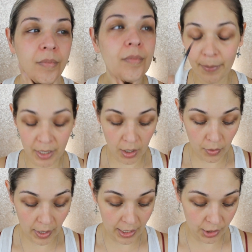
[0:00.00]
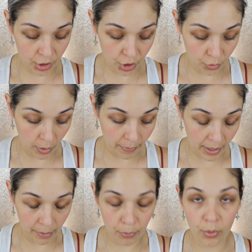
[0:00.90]
I'm gonna go and do
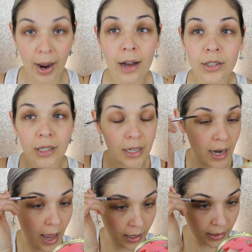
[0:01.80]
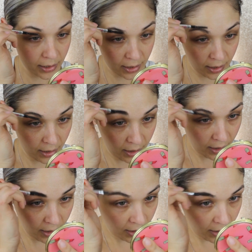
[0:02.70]
my brows next.
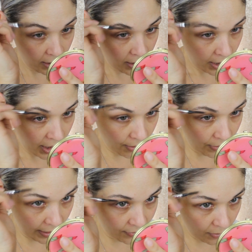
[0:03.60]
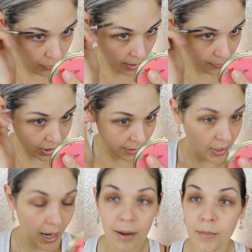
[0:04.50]
That way it gives the primer some
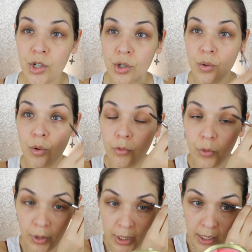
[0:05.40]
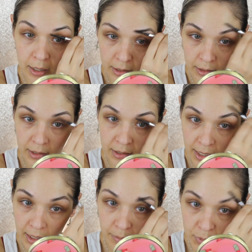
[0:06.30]
time to fully
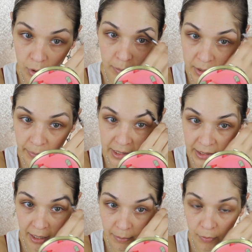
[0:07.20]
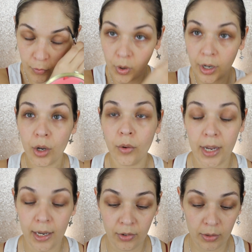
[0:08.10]
set and absorb into my skin before I go
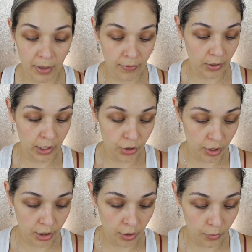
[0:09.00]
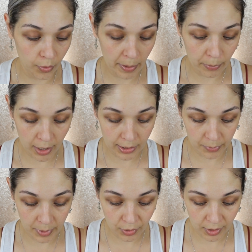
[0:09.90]
in with my foundation. So for my brows, I'm
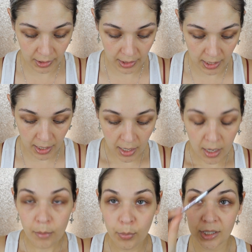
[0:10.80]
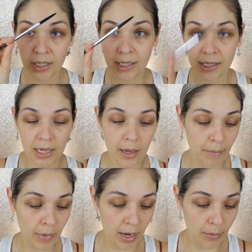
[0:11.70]
going to be using the Precisely
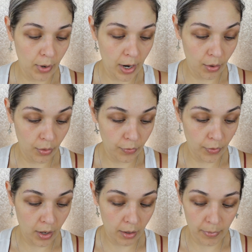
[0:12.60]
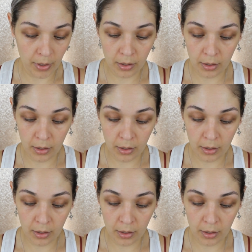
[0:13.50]
My Brow from